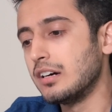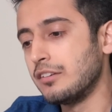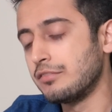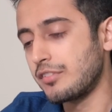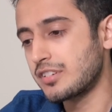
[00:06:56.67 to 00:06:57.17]

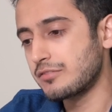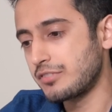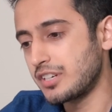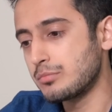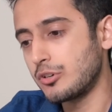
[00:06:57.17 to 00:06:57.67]
a
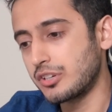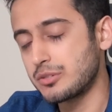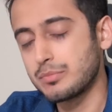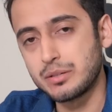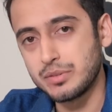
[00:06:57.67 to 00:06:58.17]
fixed
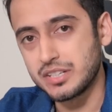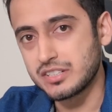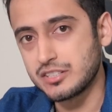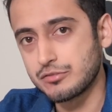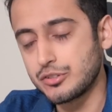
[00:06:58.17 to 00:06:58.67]
mortgage might make
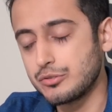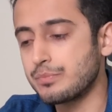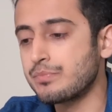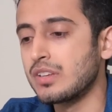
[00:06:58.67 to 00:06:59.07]
sense for you.